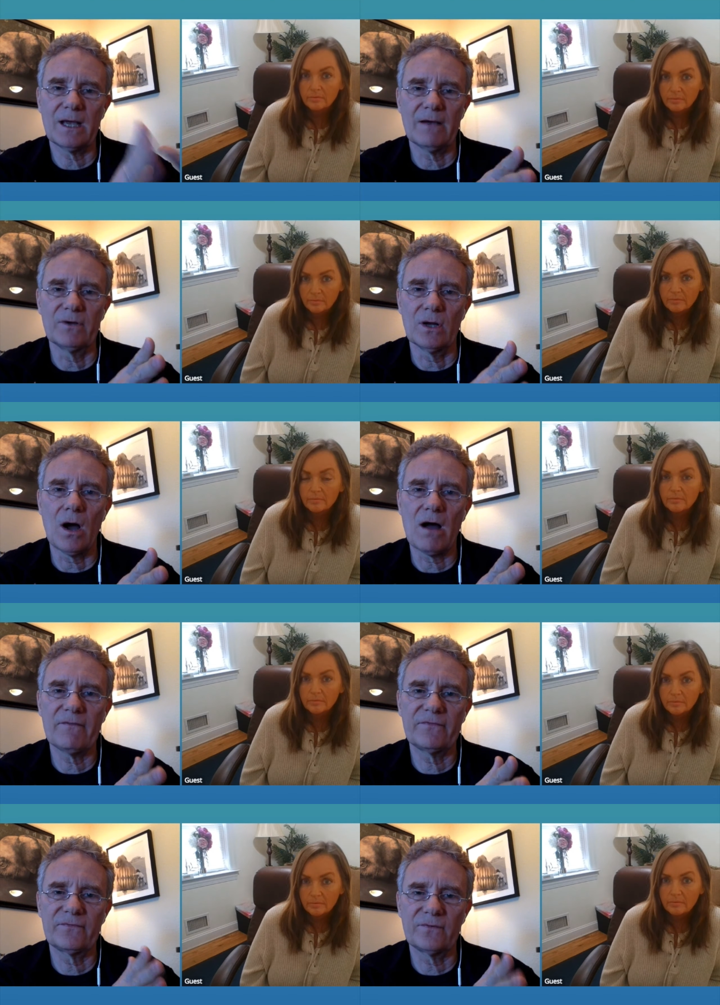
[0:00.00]
Speaker 1: have an
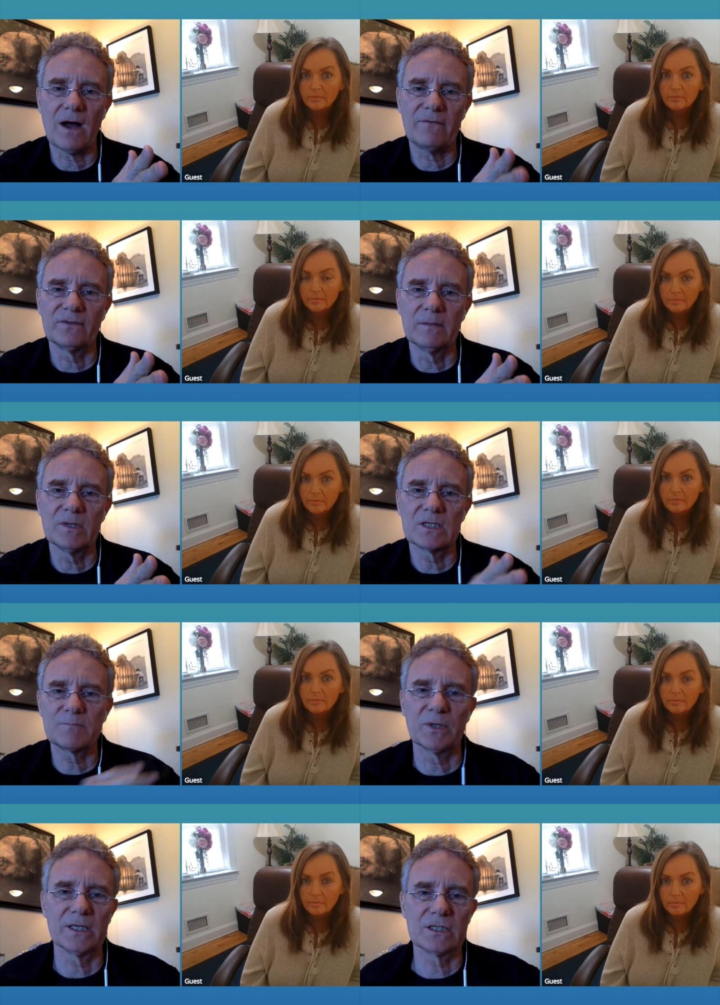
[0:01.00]
off off limits
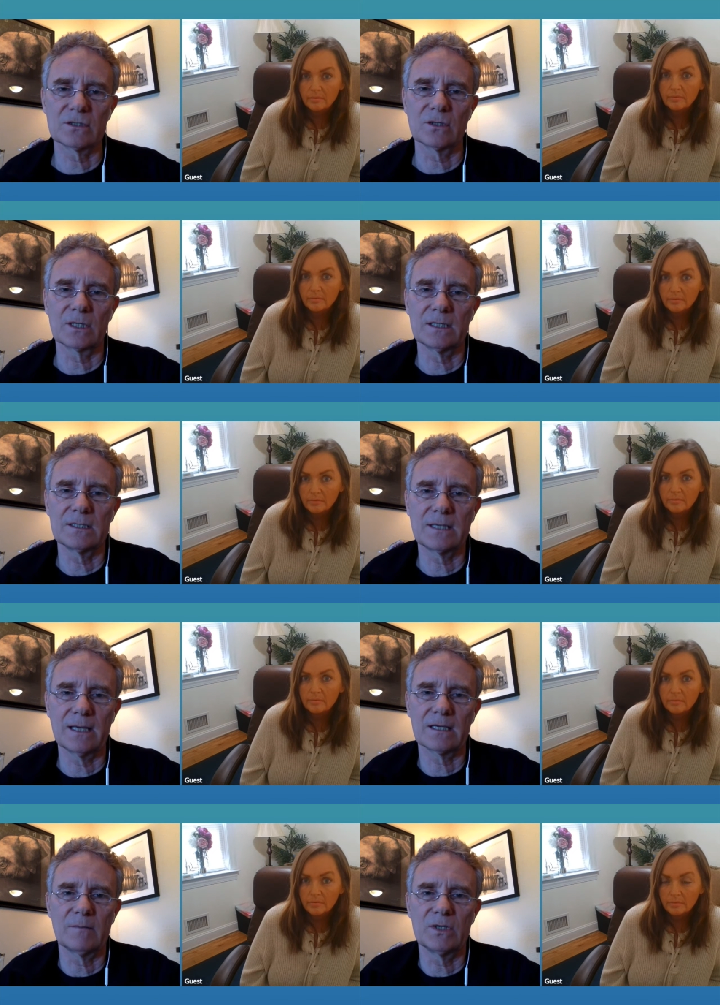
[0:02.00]
place so the kids
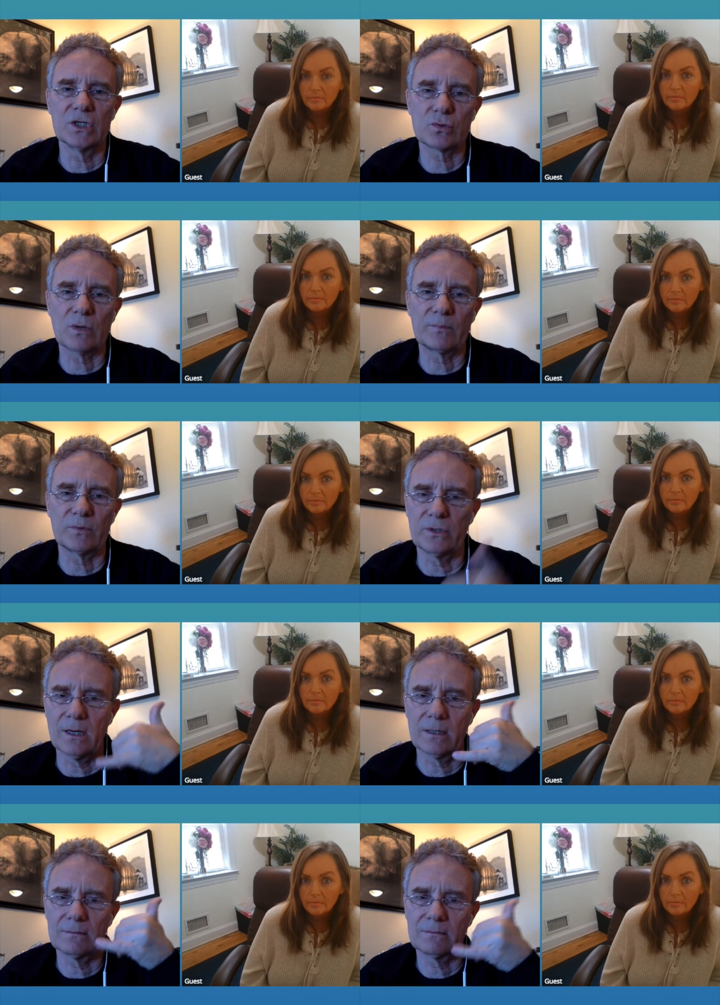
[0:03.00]
can't come and disrupt when
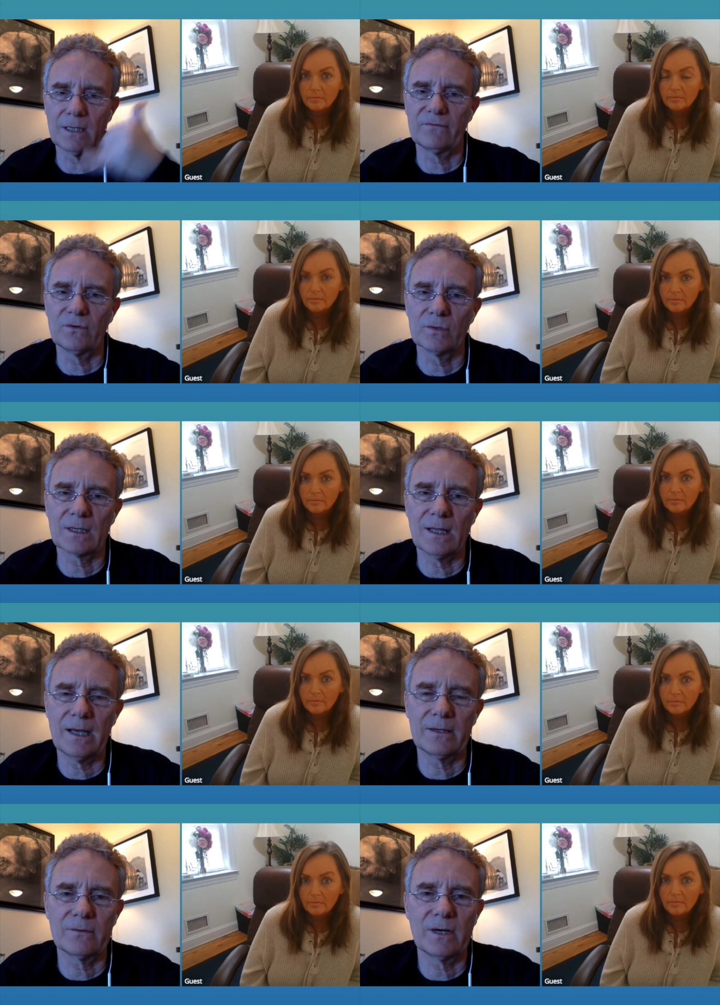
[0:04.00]
you're on on the phone with a
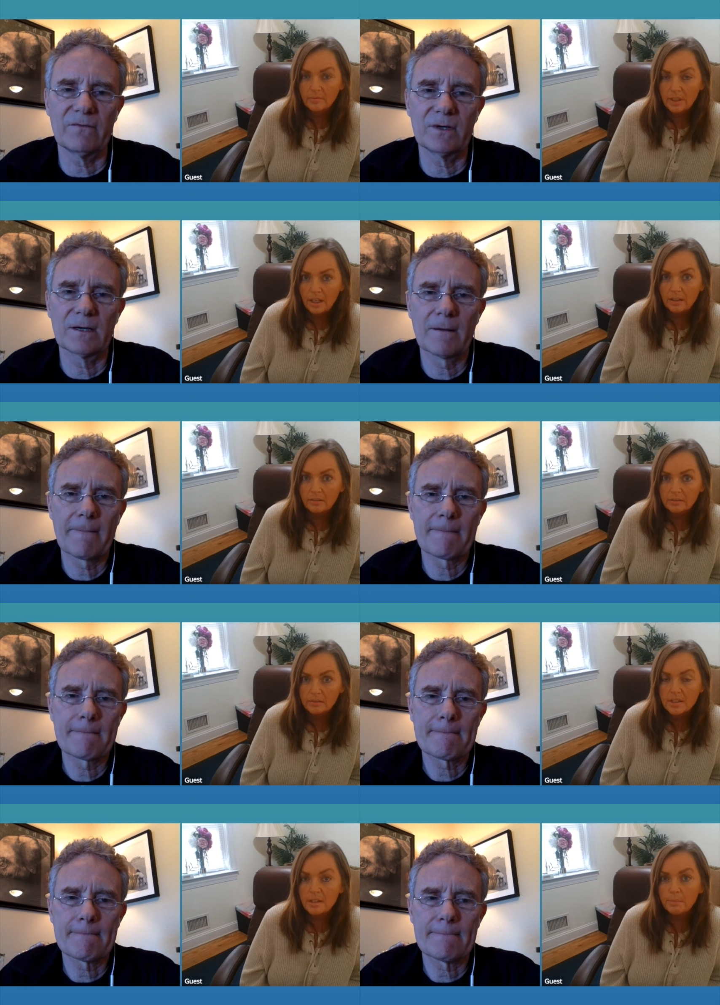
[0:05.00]
client or whatever
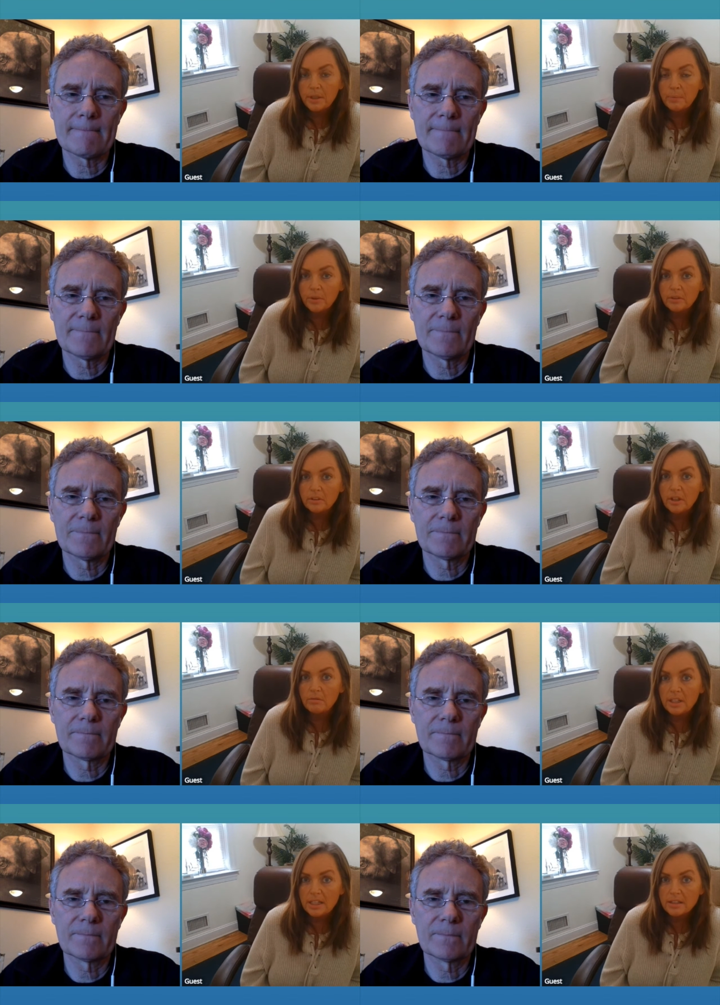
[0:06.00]
Speaker 2: some people,
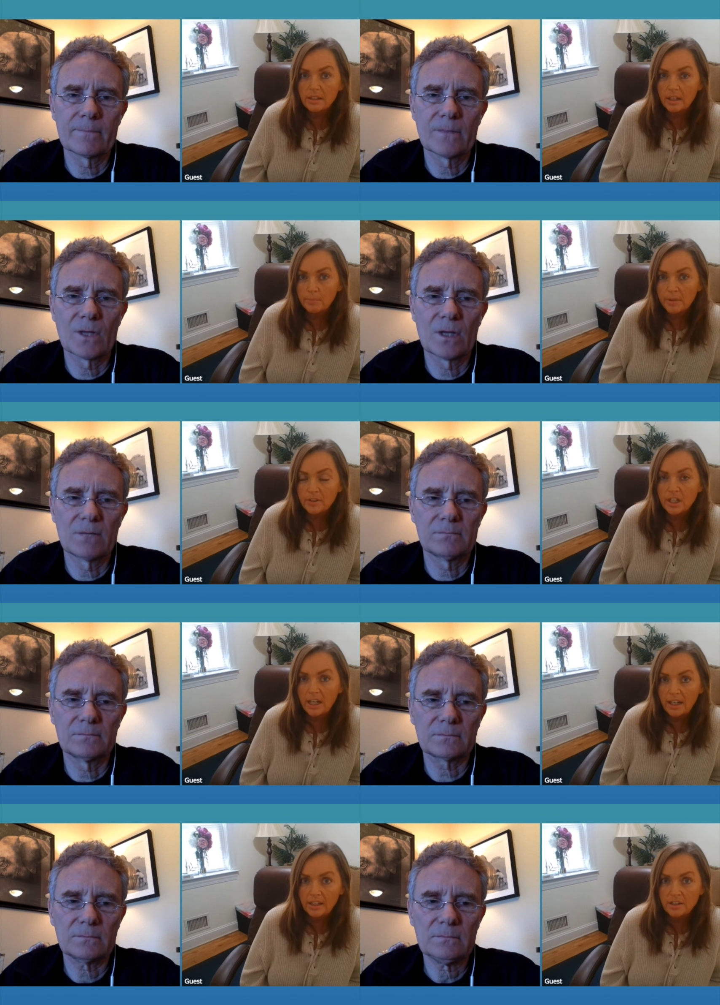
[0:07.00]
you know, need to get up
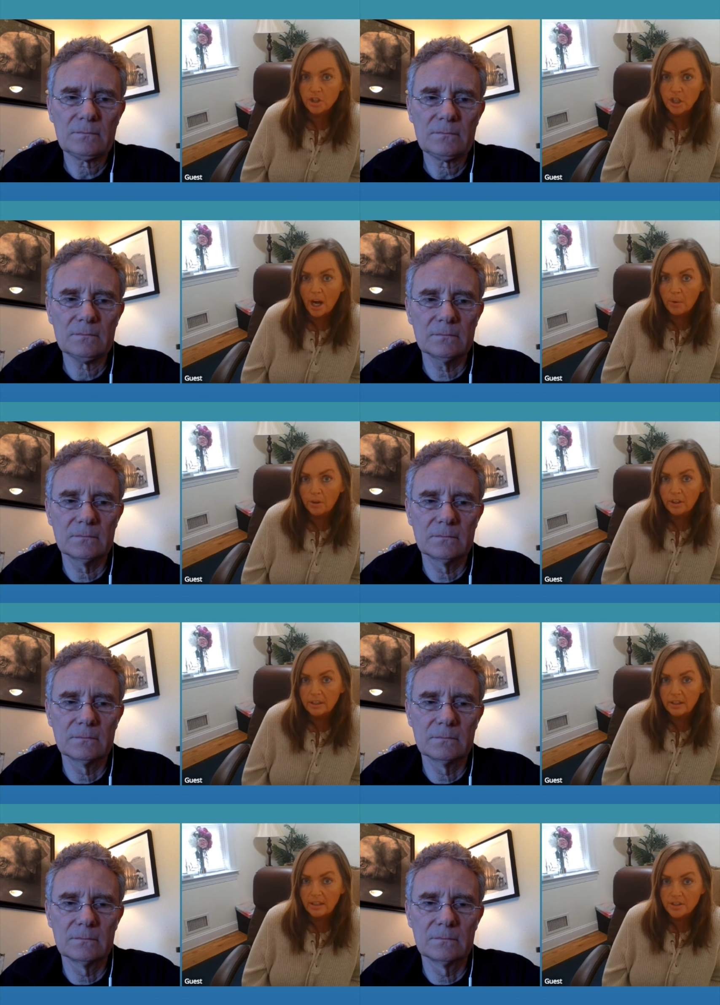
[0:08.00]
every day and
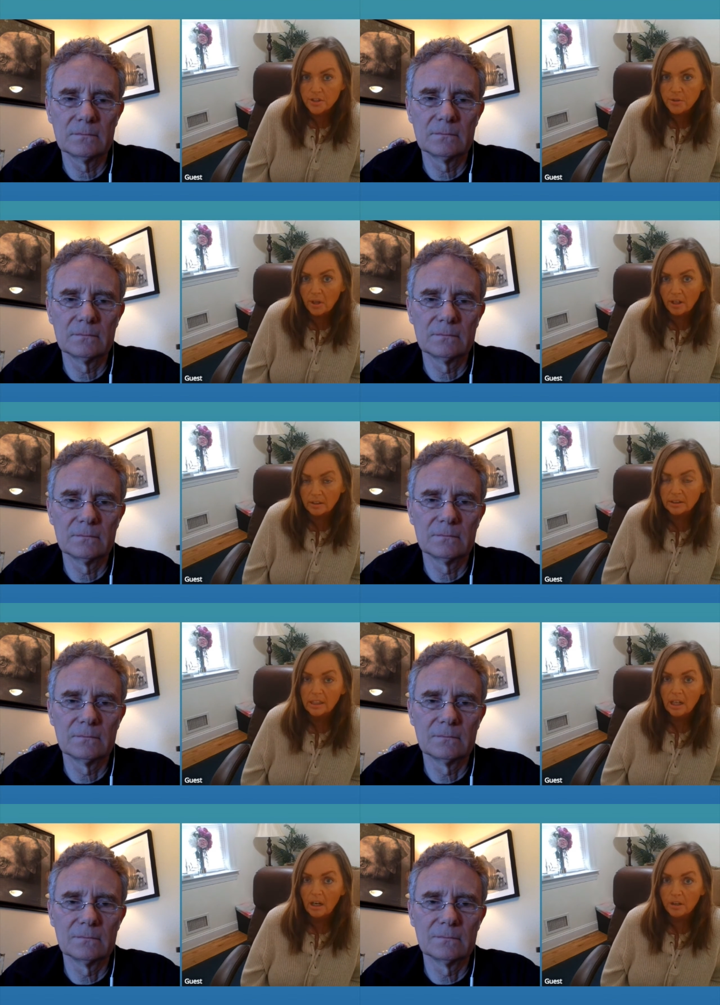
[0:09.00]
shower and get a suit on.
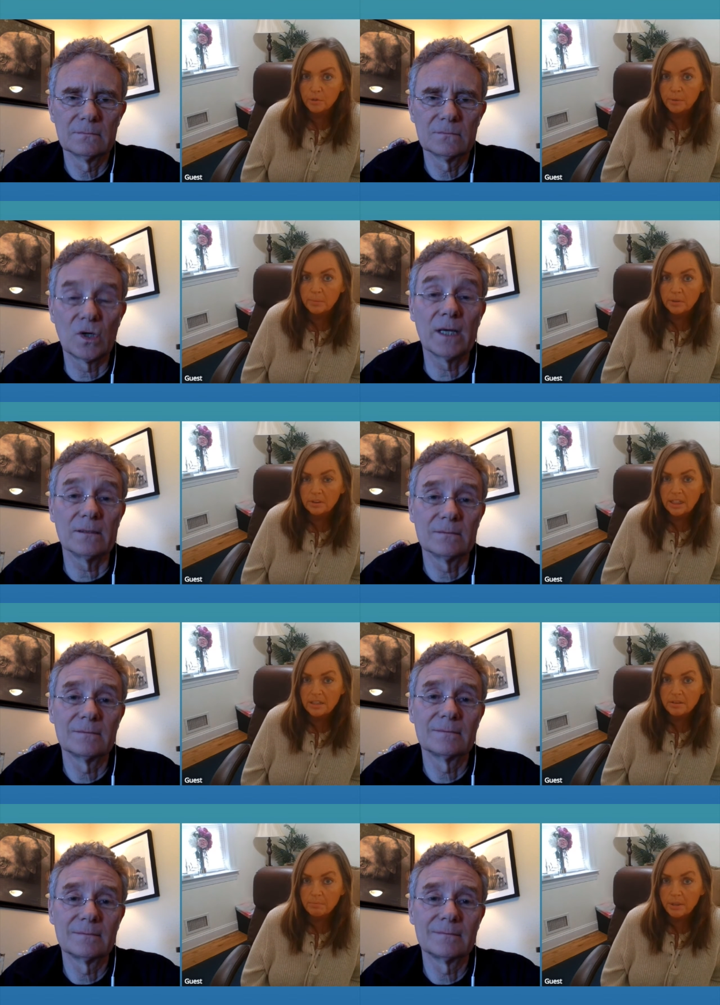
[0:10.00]
Other people right.
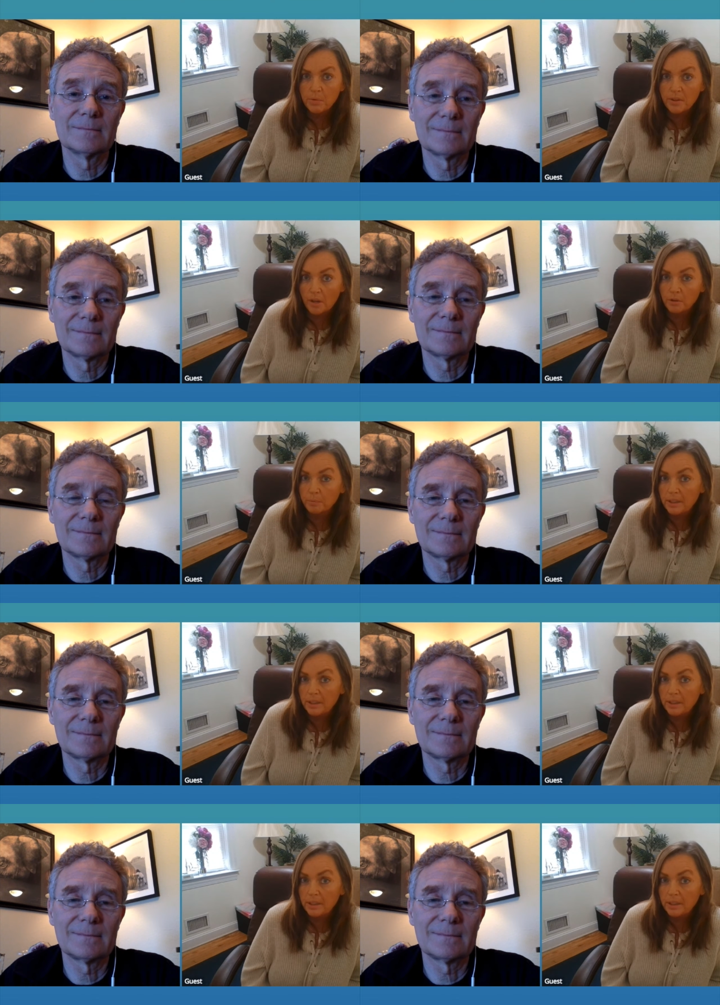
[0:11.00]
need to be with other